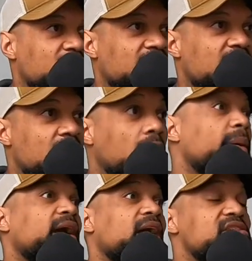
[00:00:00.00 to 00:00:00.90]
get a guy. Oh
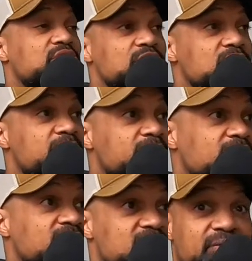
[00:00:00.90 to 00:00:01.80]
my God, this dude's the
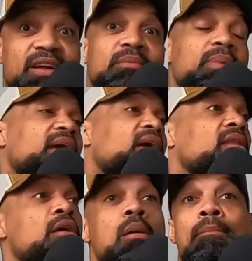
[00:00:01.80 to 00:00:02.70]
he's the fucking
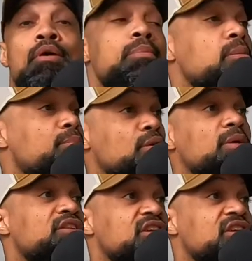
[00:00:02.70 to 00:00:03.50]
man. Boom, boom, boom, win